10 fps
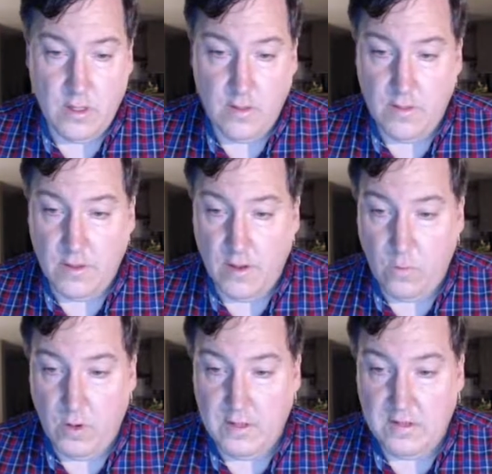
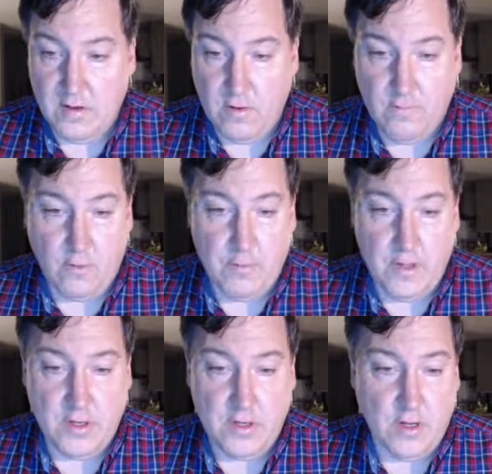ones over $1
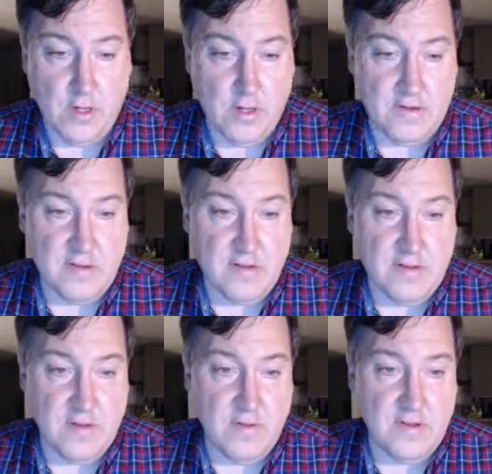million.
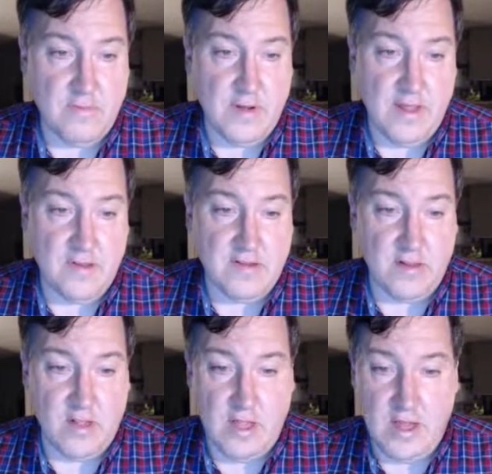So this one has a
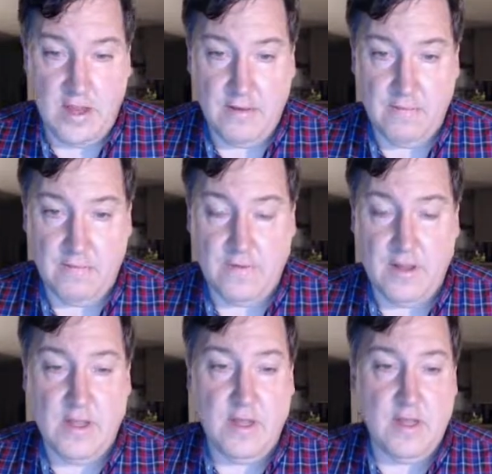lot of
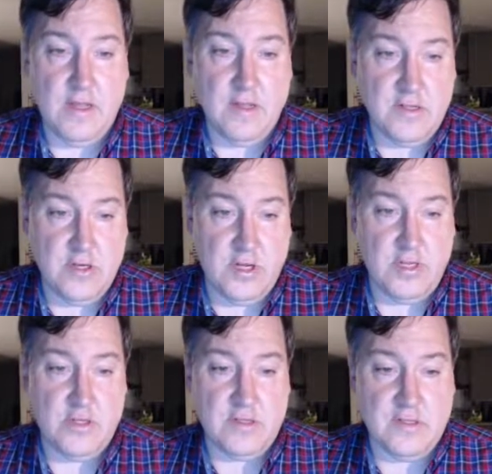
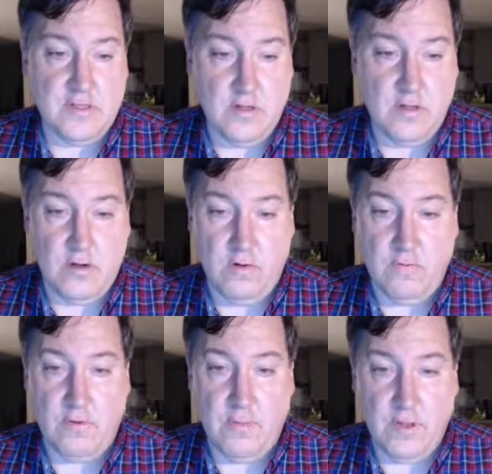exchanges
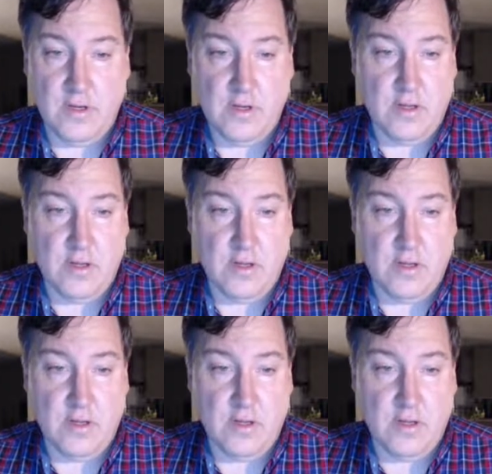over $1 million,